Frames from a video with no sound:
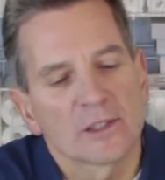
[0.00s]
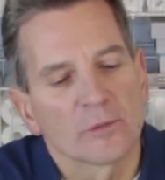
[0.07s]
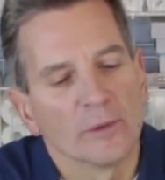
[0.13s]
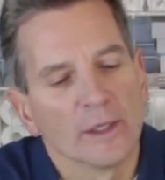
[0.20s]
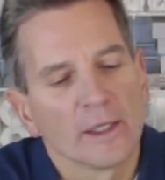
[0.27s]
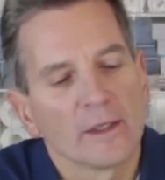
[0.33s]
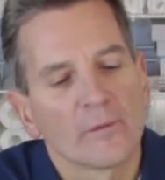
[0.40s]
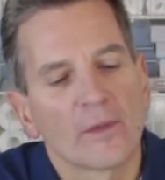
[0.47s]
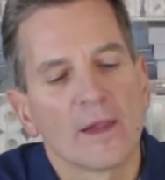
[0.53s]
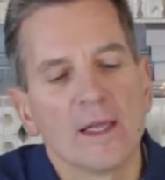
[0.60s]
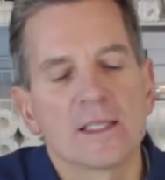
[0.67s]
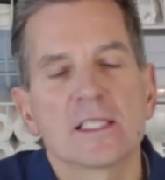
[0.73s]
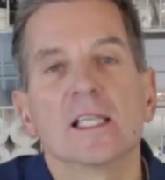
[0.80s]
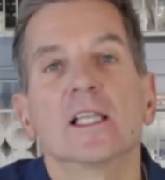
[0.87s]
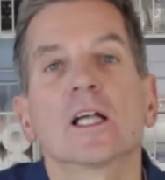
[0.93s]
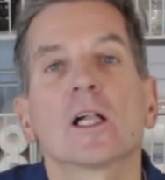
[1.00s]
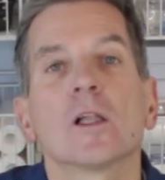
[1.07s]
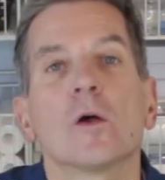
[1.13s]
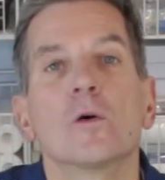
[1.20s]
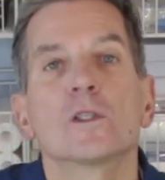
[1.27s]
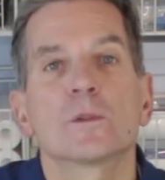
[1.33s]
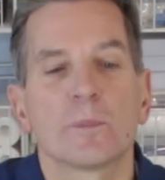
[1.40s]
way is in the
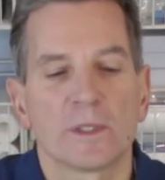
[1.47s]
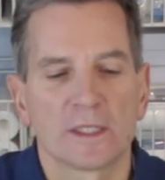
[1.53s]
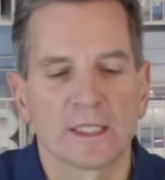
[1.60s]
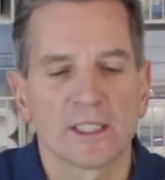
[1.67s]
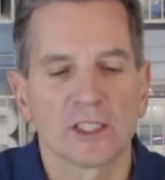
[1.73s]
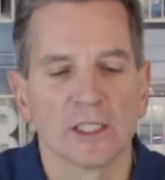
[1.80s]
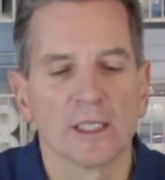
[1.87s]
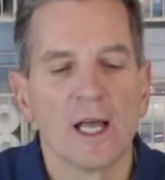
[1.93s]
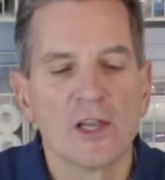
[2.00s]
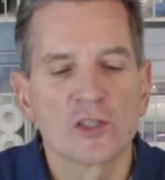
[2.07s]
closed position.